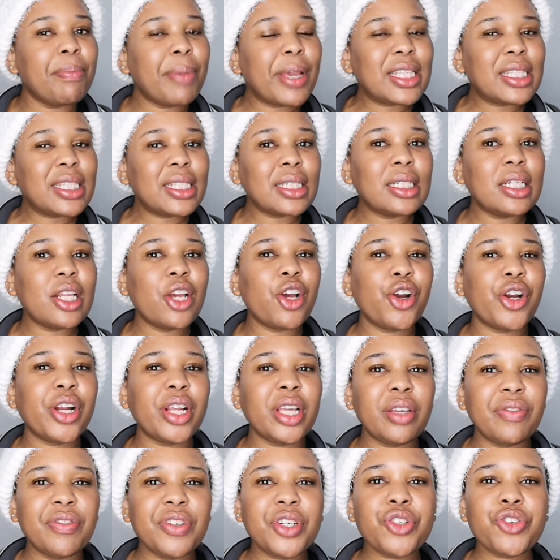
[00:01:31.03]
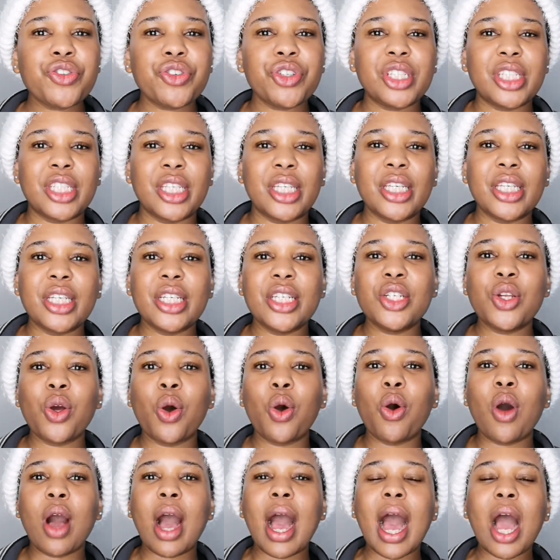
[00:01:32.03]
basically her evening routine,
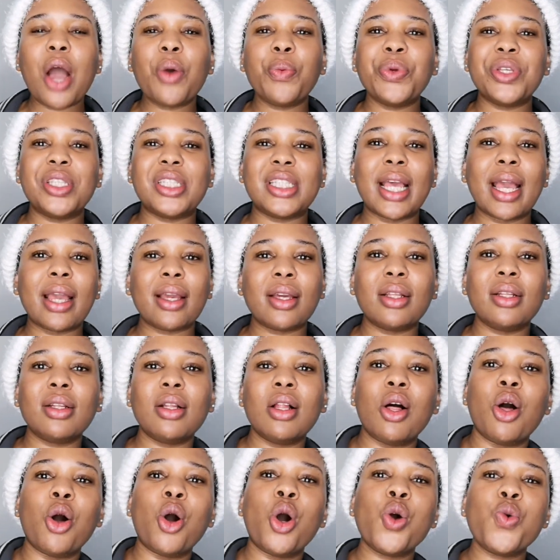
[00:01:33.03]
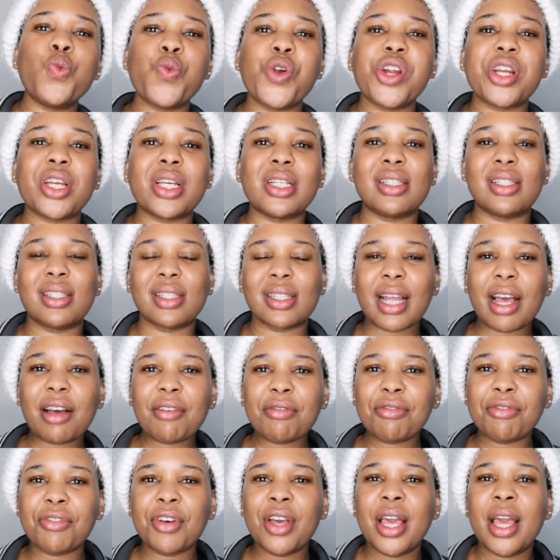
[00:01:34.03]
or how we tackle her homework and
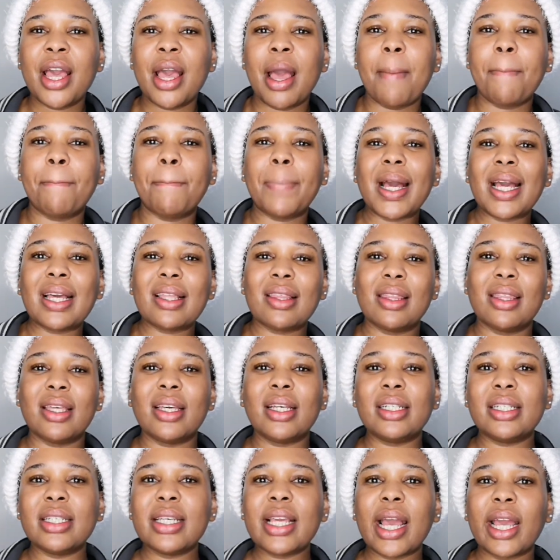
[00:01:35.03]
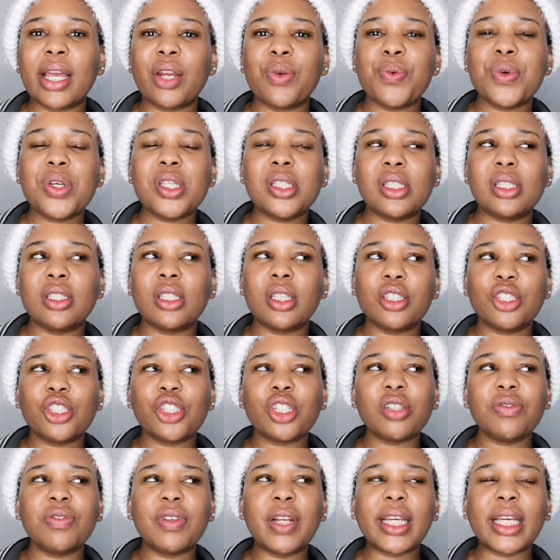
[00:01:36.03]
stuff. But then yeah, it was
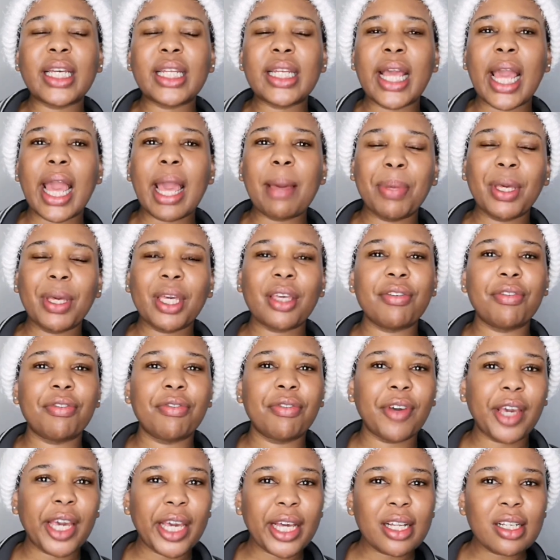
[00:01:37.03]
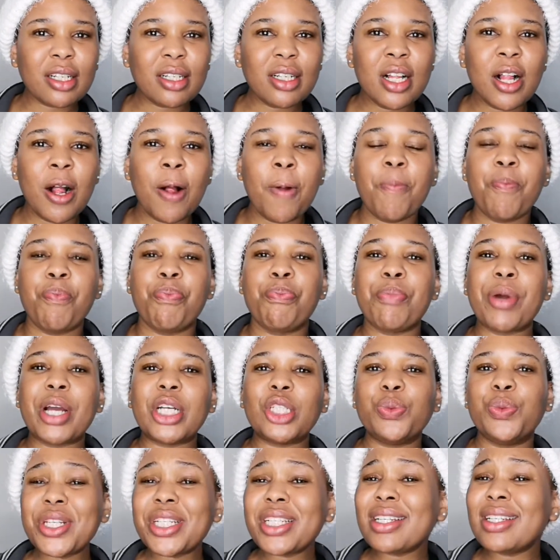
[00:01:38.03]
sort of like an epic fail,
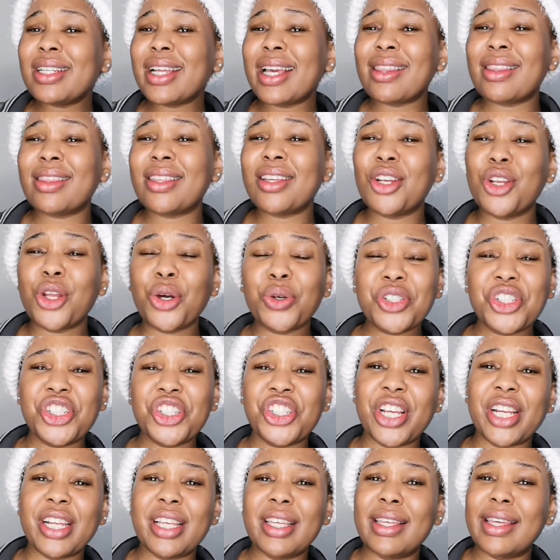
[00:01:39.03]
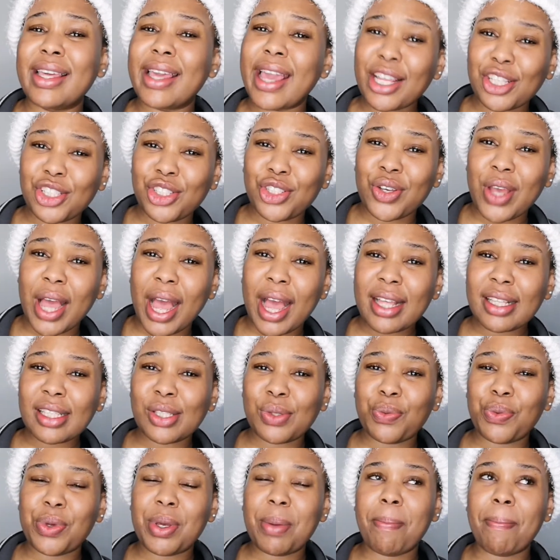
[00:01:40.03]
but we didn't let the load shedding get to
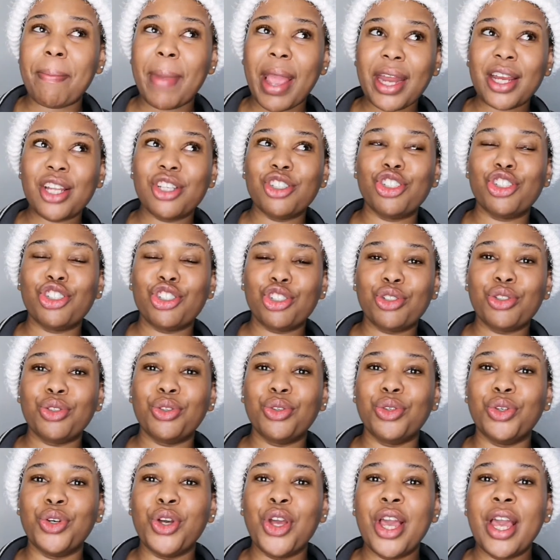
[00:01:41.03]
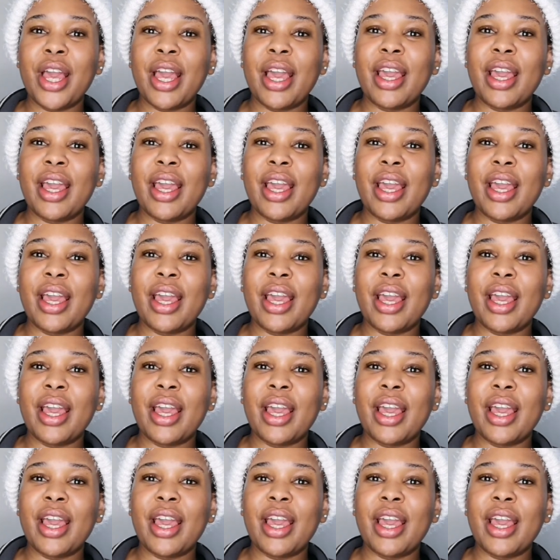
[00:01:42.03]
us. We managed to